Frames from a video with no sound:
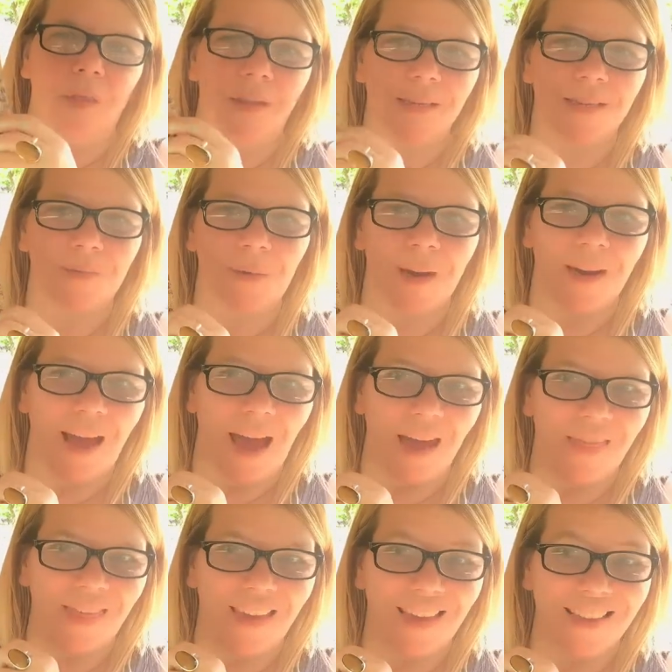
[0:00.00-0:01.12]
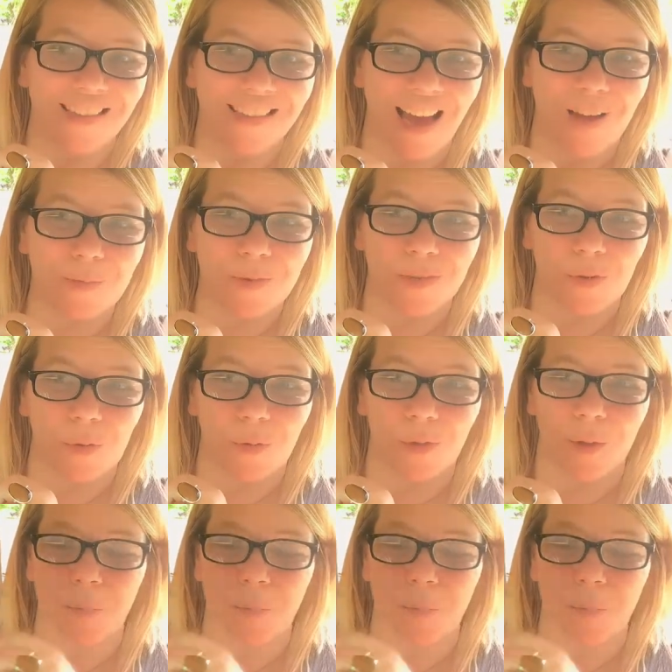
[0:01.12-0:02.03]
this one. I think it's absolutely